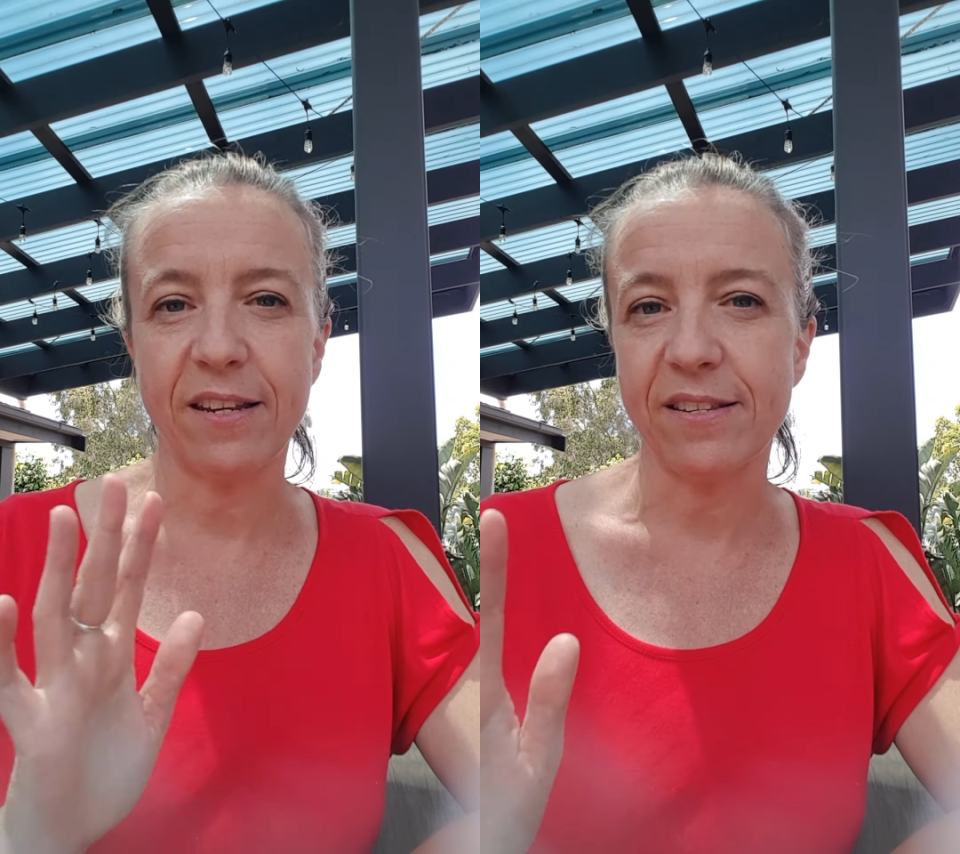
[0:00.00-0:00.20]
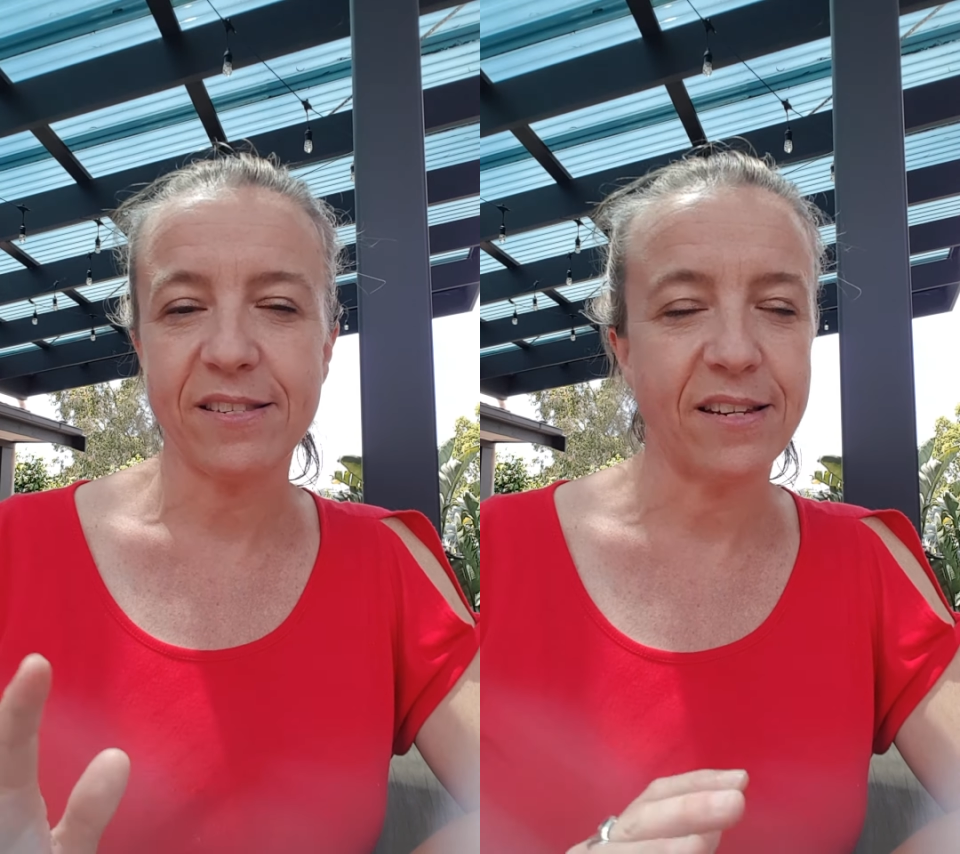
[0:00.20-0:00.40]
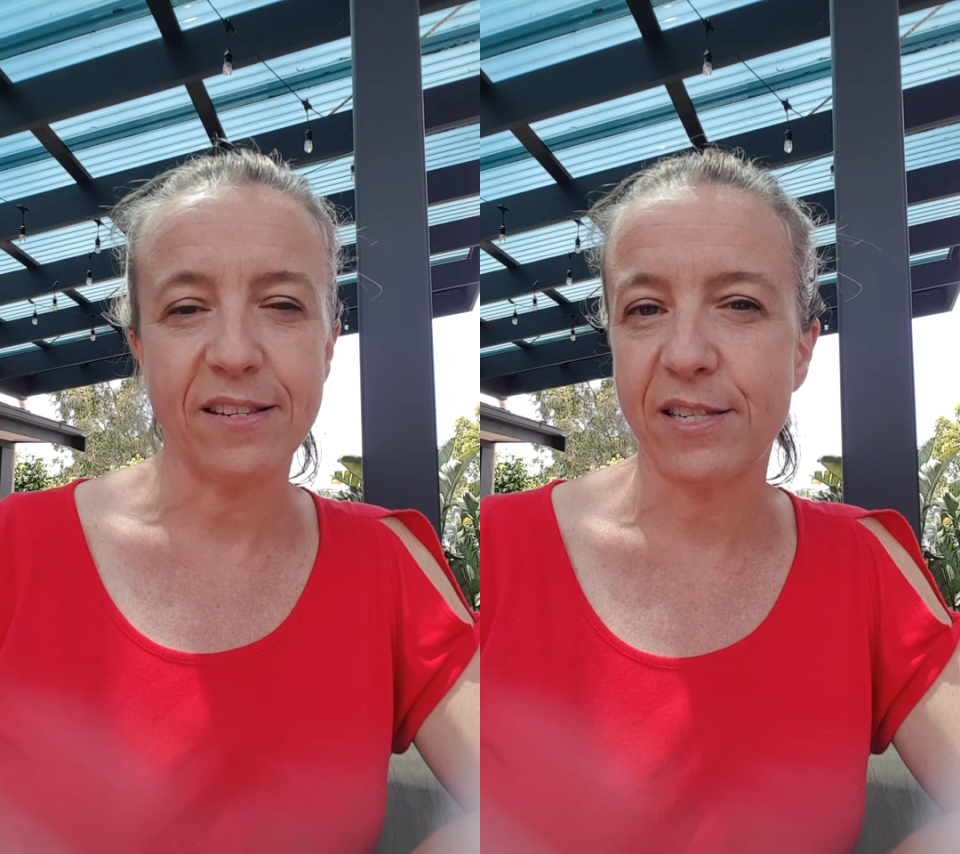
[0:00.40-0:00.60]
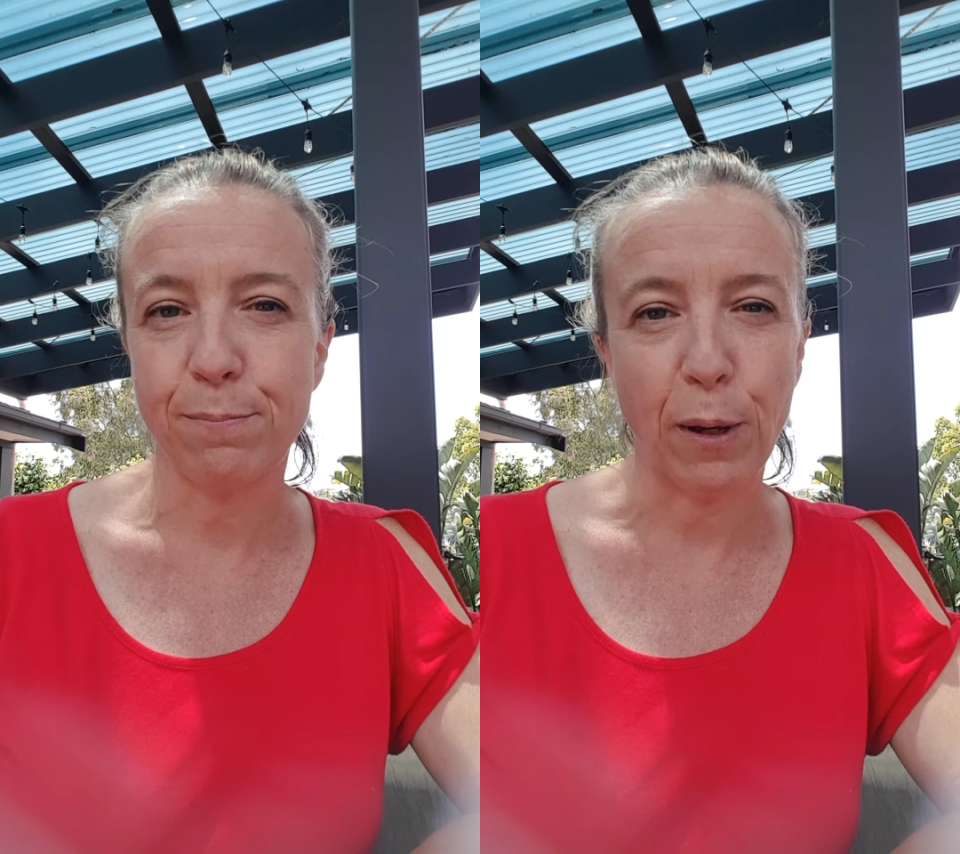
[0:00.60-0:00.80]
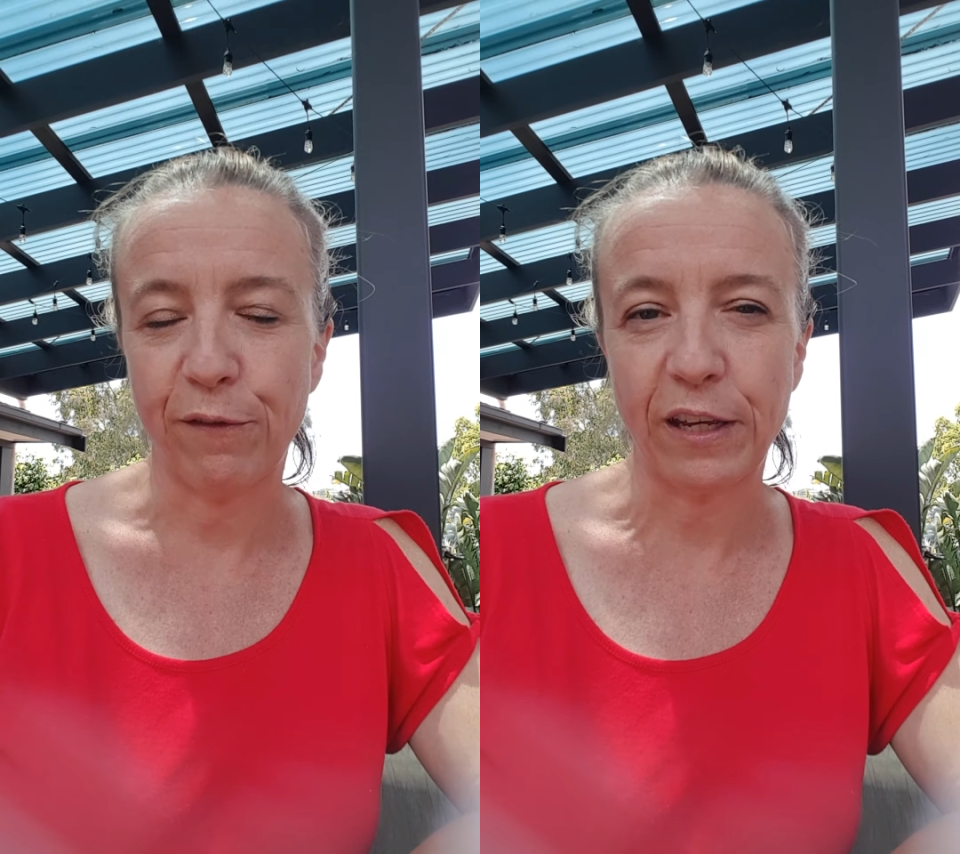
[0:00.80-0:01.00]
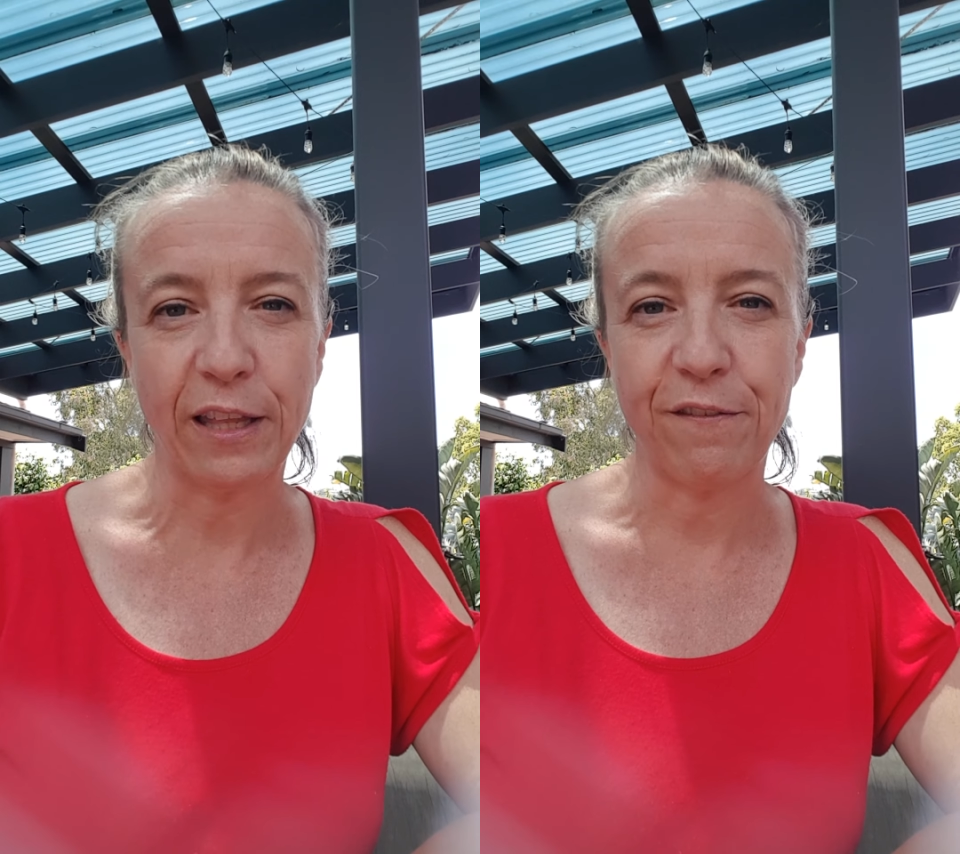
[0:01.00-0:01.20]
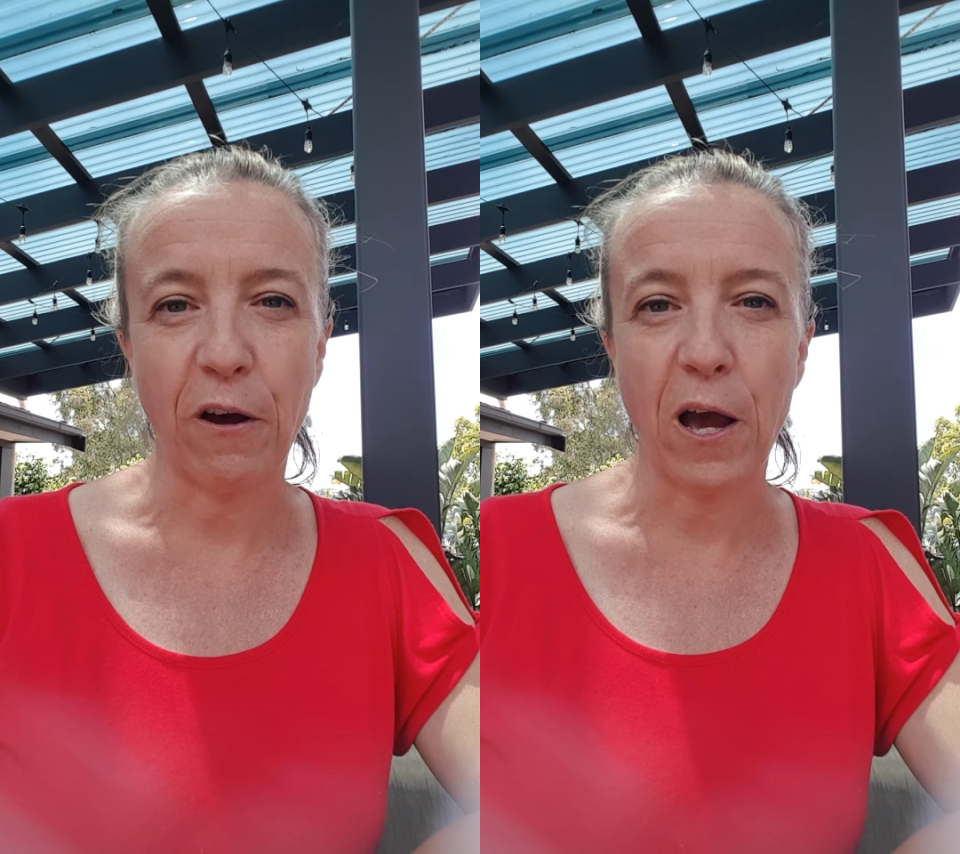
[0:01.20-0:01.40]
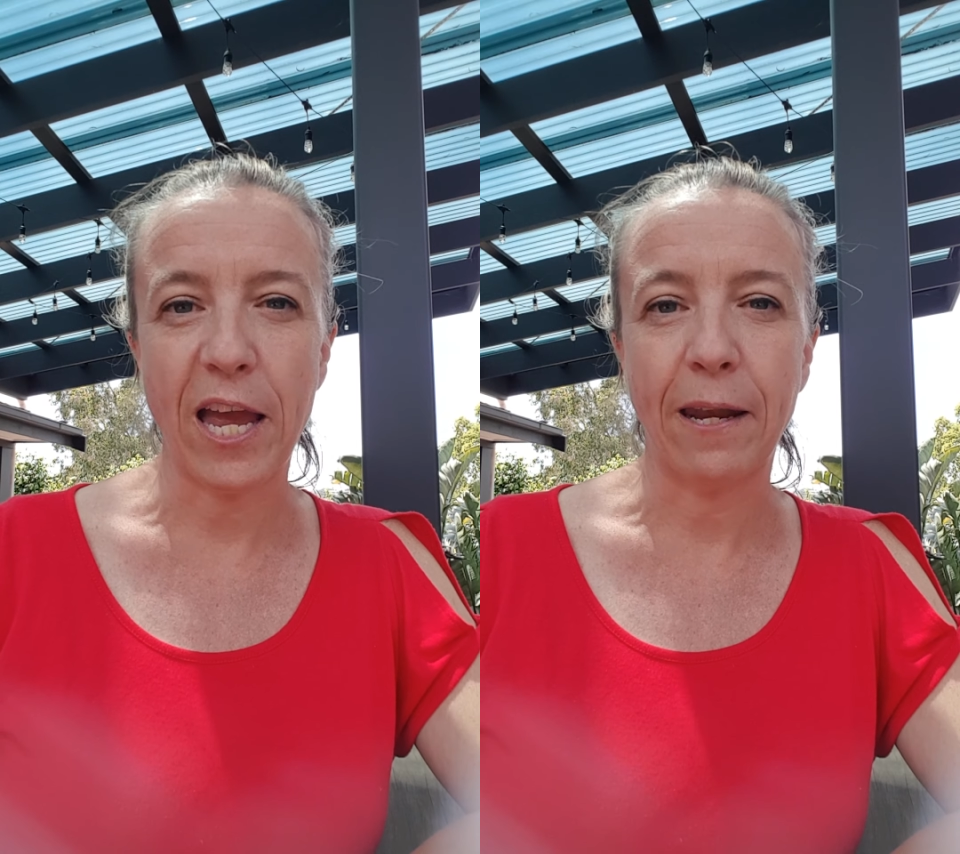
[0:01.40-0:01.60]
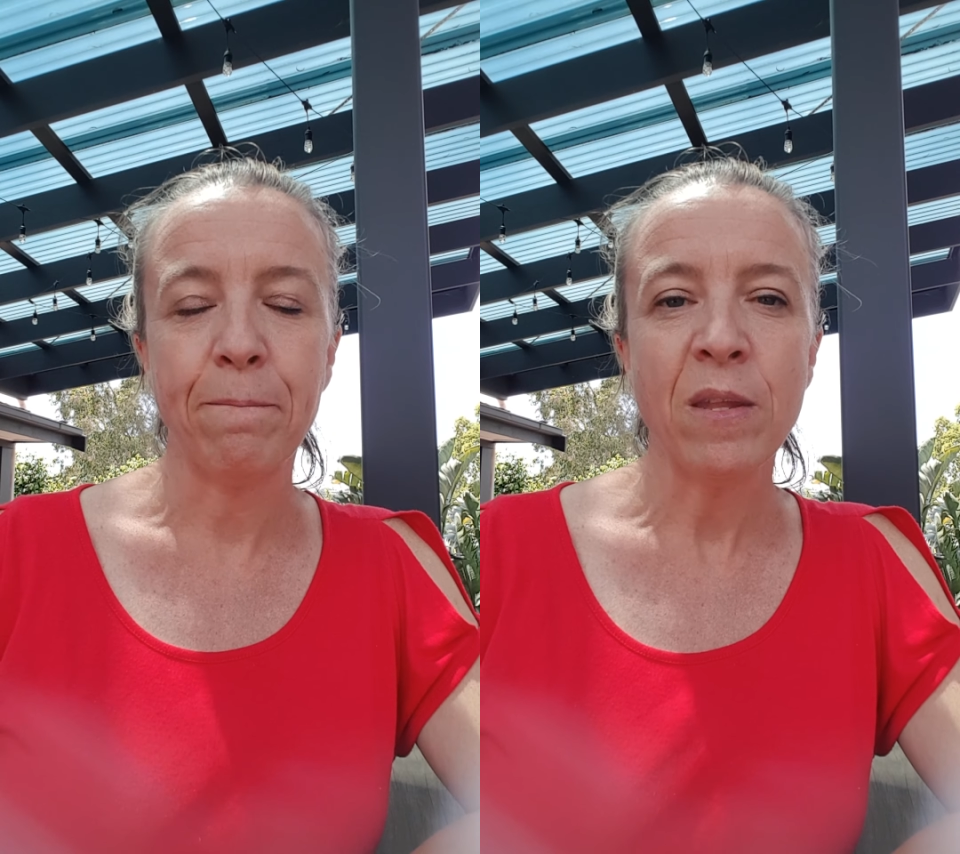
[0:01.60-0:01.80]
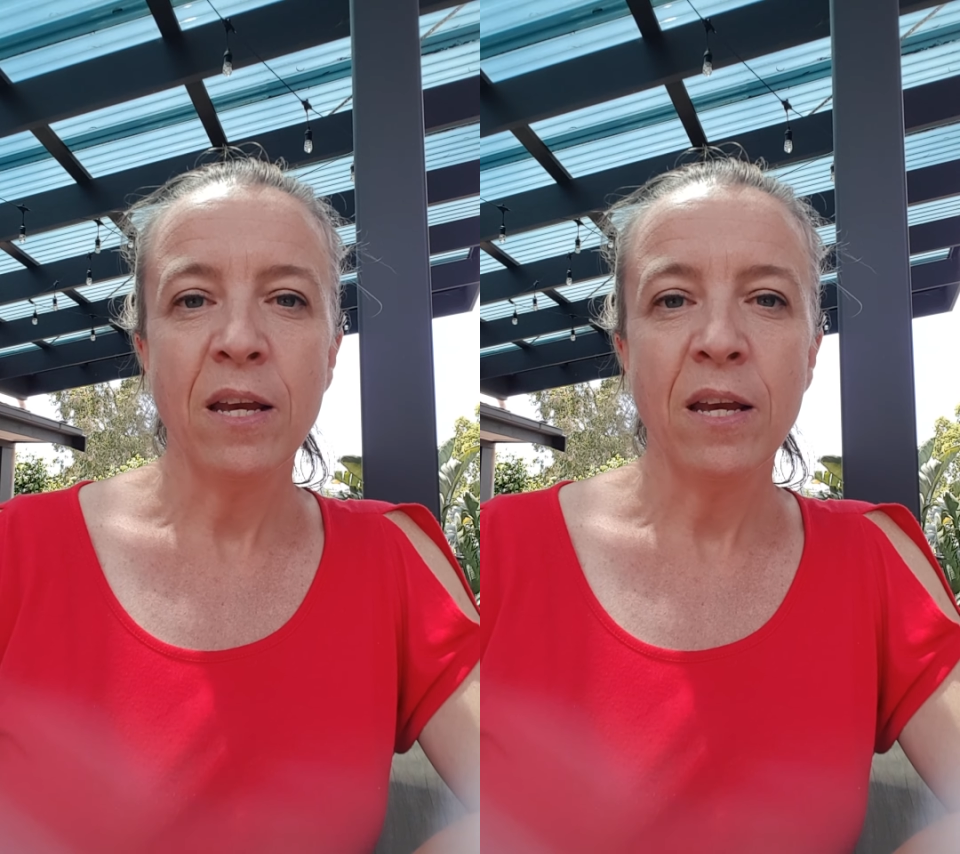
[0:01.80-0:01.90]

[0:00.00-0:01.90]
is perfectly fine.